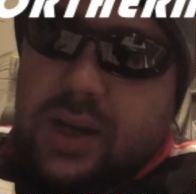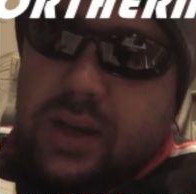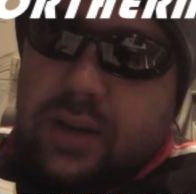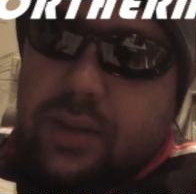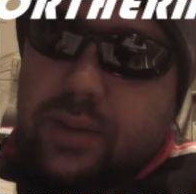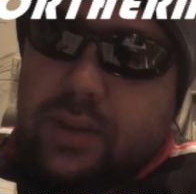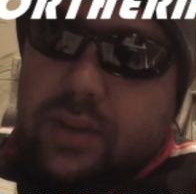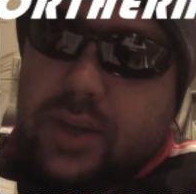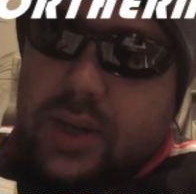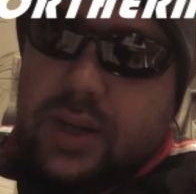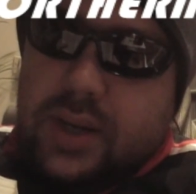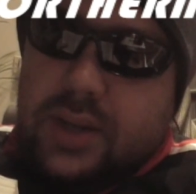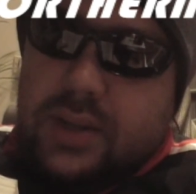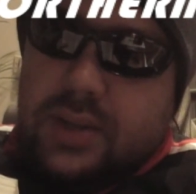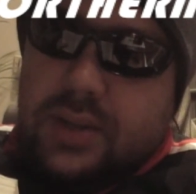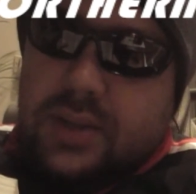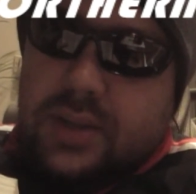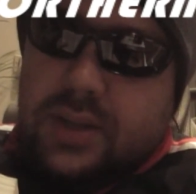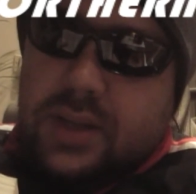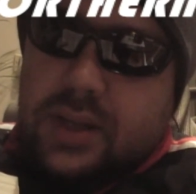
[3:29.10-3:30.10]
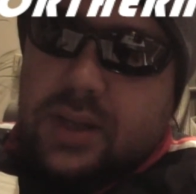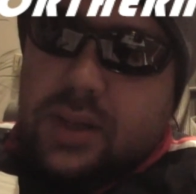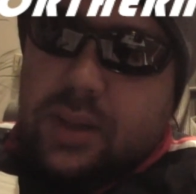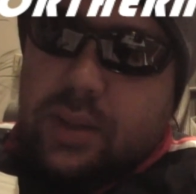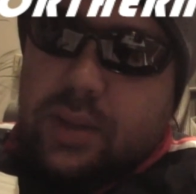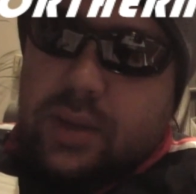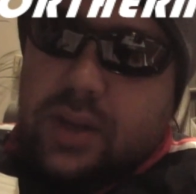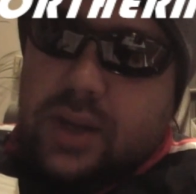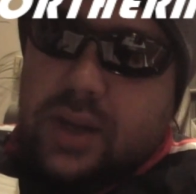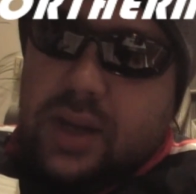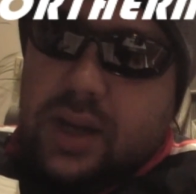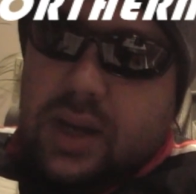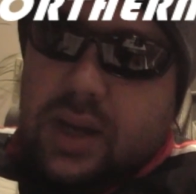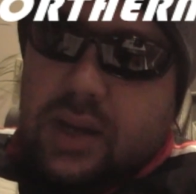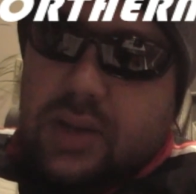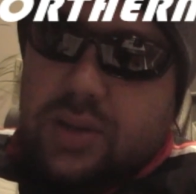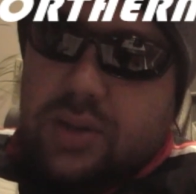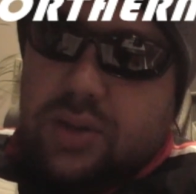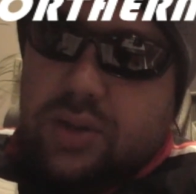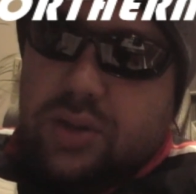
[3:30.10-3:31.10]
and that they
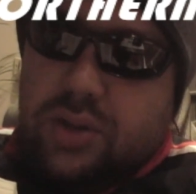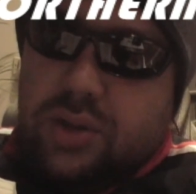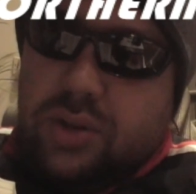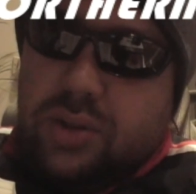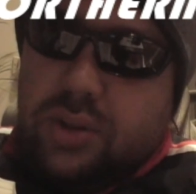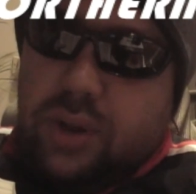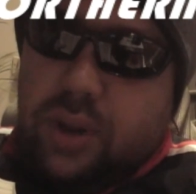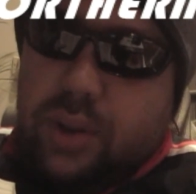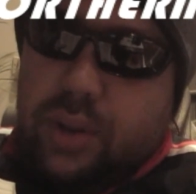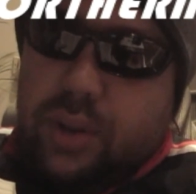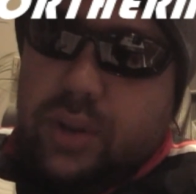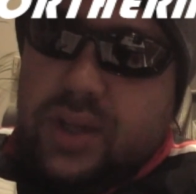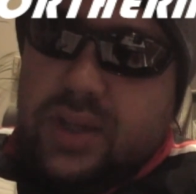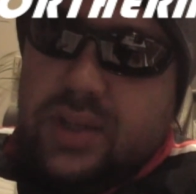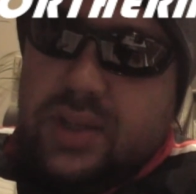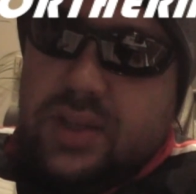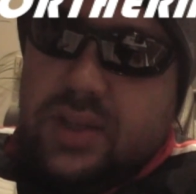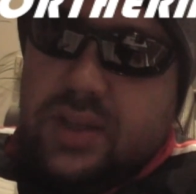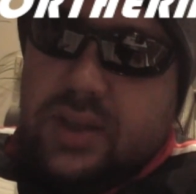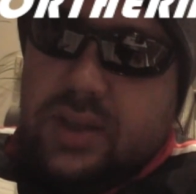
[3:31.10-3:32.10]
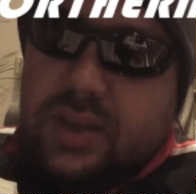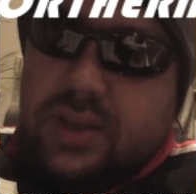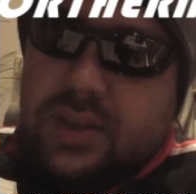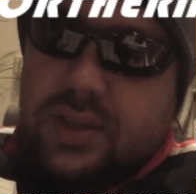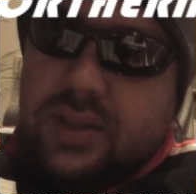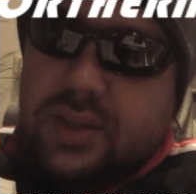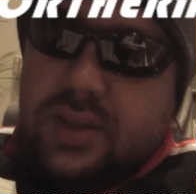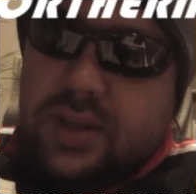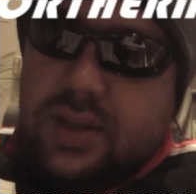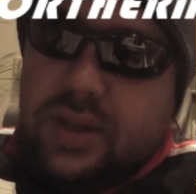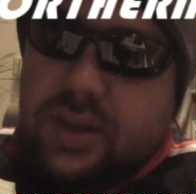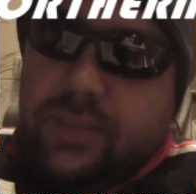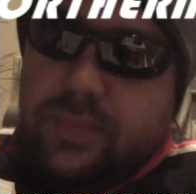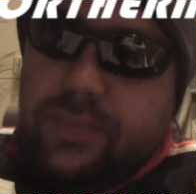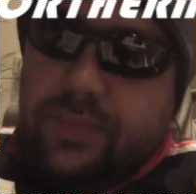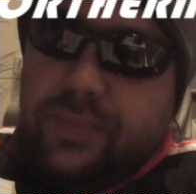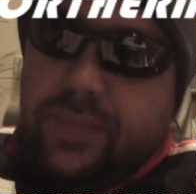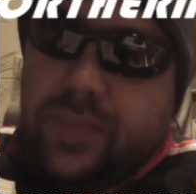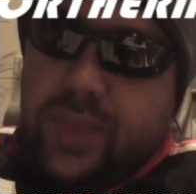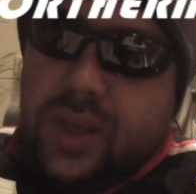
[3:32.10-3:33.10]
had done these things to
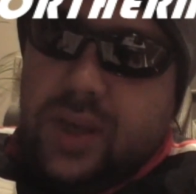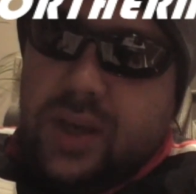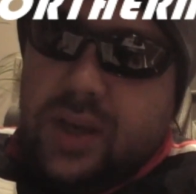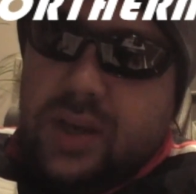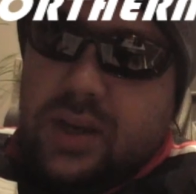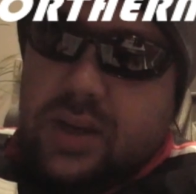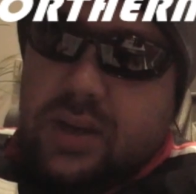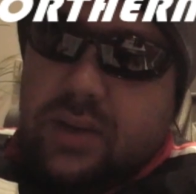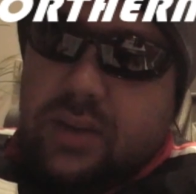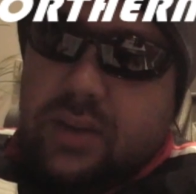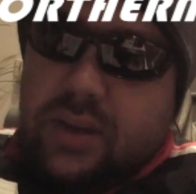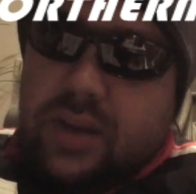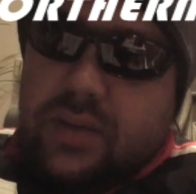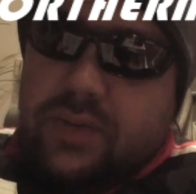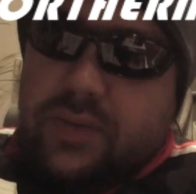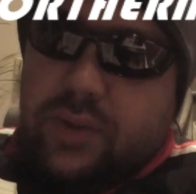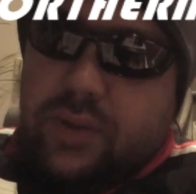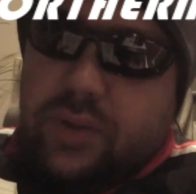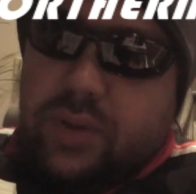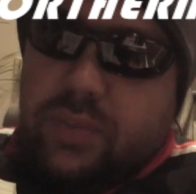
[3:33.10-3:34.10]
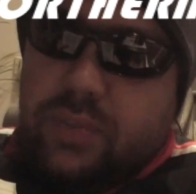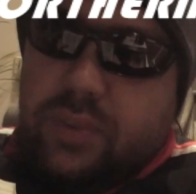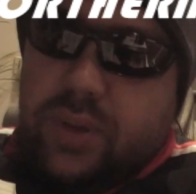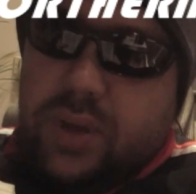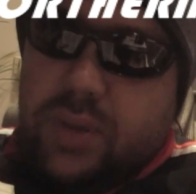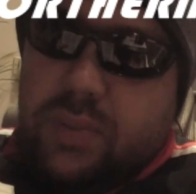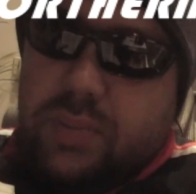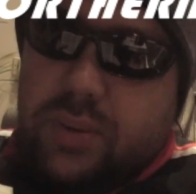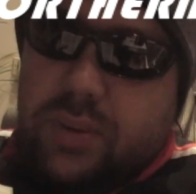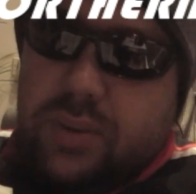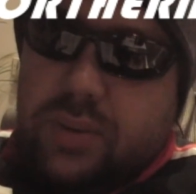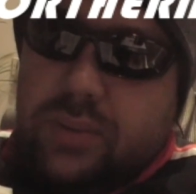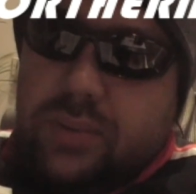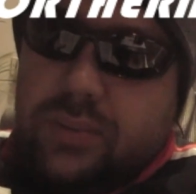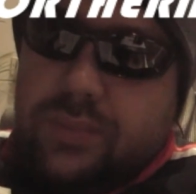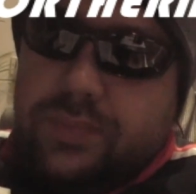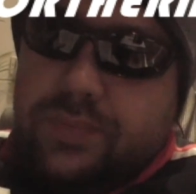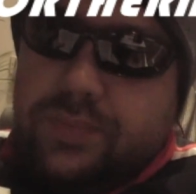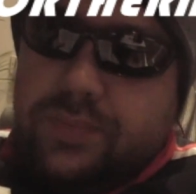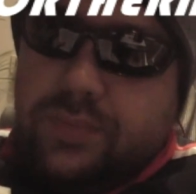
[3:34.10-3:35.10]
him. Therefore, the people
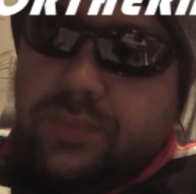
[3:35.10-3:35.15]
